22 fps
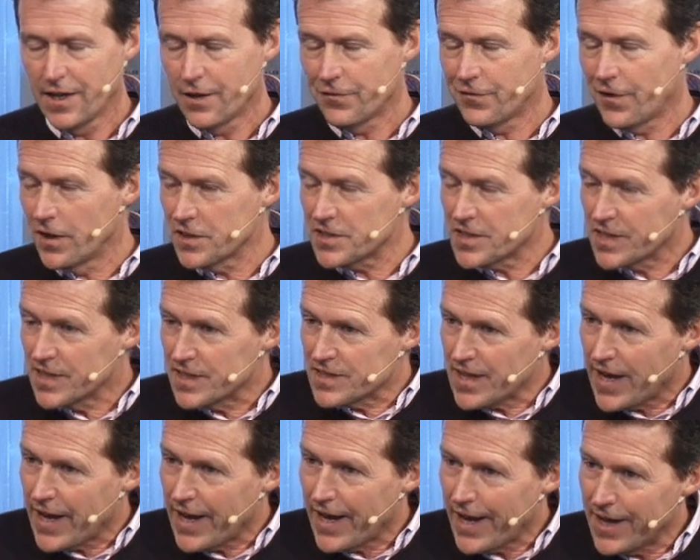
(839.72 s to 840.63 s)
fasting is
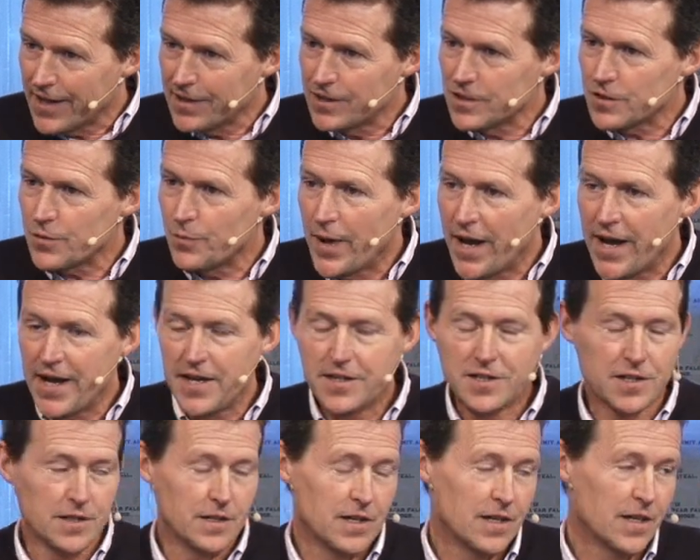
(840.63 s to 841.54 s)
the
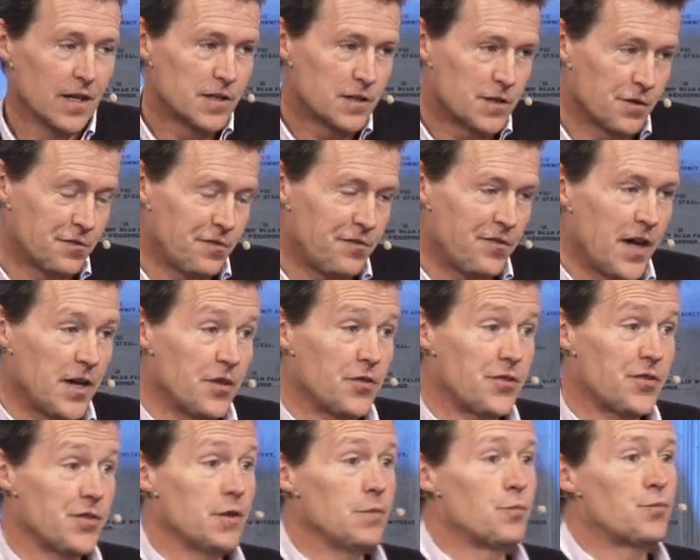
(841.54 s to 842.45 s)
handmaiden to
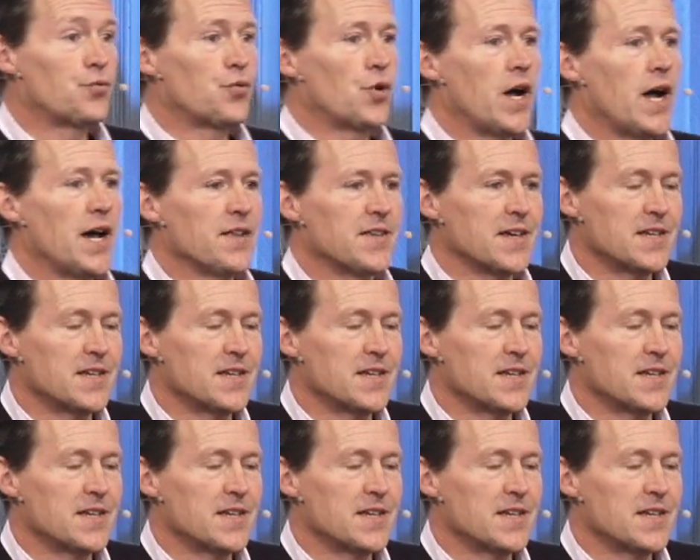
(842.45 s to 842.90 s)
faith and prayer.